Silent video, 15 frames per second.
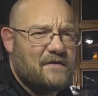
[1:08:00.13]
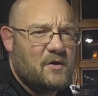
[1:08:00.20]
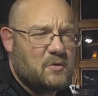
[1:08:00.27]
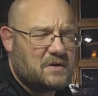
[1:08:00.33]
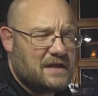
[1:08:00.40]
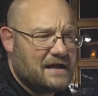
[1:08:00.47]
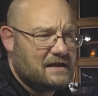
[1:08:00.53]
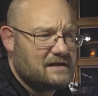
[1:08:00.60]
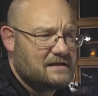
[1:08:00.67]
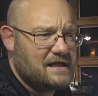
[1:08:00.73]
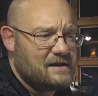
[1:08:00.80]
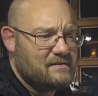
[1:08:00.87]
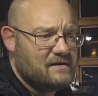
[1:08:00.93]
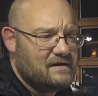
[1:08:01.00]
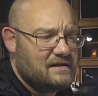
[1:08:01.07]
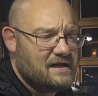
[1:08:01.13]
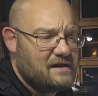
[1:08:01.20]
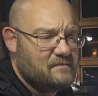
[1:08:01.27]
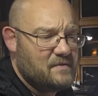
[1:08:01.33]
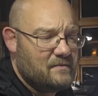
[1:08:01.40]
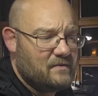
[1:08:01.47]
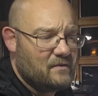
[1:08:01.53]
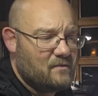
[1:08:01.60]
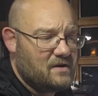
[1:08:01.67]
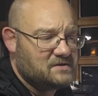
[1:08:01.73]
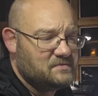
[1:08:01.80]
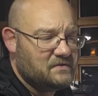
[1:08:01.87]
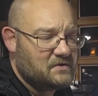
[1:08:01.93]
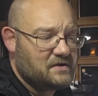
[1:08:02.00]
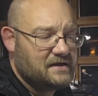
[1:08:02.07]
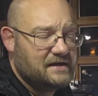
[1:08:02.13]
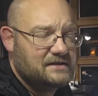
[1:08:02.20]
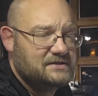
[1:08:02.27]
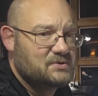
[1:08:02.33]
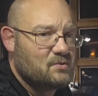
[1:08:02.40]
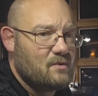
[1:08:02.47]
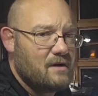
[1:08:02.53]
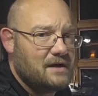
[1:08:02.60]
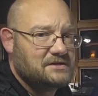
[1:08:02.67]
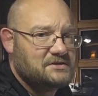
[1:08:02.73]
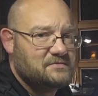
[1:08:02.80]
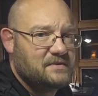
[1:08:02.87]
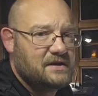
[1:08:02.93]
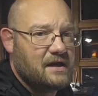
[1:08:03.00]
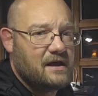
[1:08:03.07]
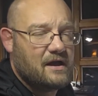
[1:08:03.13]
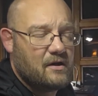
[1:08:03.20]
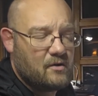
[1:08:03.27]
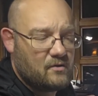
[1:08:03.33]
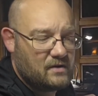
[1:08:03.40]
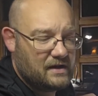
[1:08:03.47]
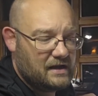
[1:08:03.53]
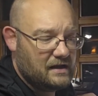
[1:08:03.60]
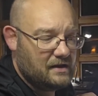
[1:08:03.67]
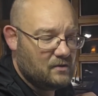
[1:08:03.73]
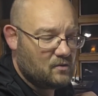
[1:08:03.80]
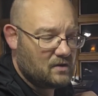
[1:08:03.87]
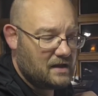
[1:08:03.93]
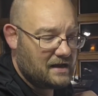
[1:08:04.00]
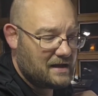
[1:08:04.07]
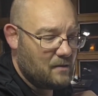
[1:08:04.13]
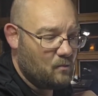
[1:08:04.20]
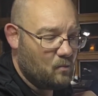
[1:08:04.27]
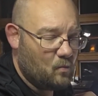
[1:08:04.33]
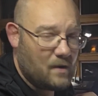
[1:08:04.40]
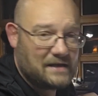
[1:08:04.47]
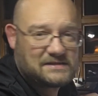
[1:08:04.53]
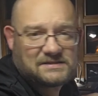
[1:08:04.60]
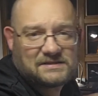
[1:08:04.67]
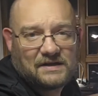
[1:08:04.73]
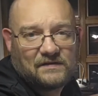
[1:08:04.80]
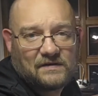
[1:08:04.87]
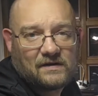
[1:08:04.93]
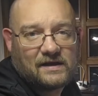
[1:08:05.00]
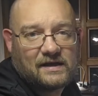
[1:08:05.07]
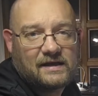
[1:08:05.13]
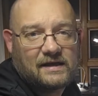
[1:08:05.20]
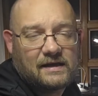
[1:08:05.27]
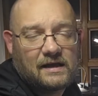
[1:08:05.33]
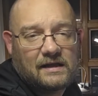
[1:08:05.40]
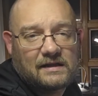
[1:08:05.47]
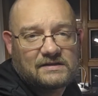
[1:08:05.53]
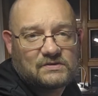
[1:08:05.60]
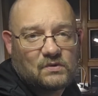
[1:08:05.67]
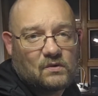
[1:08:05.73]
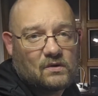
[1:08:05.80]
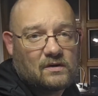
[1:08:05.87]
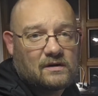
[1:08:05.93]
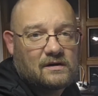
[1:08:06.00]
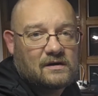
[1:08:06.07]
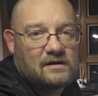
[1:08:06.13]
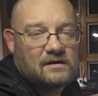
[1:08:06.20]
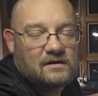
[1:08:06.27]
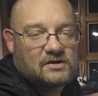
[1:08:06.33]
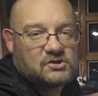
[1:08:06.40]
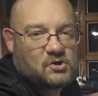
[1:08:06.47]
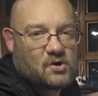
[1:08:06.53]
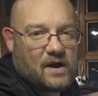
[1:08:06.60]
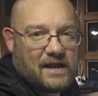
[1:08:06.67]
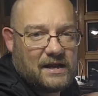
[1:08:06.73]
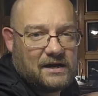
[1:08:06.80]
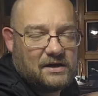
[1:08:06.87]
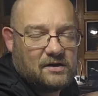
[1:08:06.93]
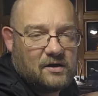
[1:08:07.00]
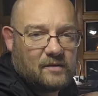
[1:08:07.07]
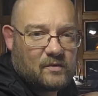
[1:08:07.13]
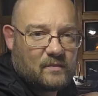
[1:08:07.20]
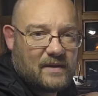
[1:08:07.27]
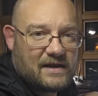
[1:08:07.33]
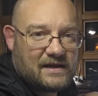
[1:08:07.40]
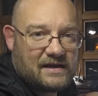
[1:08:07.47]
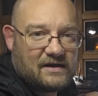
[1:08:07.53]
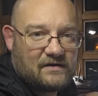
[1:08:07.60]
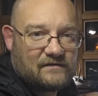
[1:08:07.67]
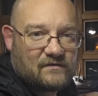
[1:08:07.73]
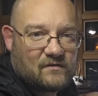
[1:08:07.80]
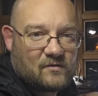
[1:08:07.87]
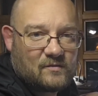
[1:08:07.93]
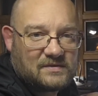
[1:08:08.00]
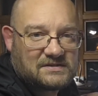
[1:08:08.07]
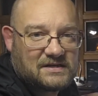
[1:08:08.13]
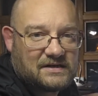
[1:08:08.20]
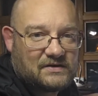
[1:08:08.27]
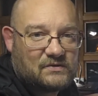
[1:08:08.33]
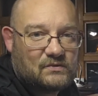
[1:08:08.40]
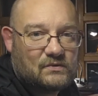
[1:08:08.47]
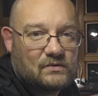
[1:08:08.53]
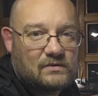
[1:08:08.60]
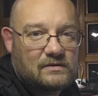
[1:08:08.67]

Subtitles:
Where like a lot of people that watch me, their kids are watching me now, and or like I'm wrestling their kids or training them or making gear for them. It's kind of cool.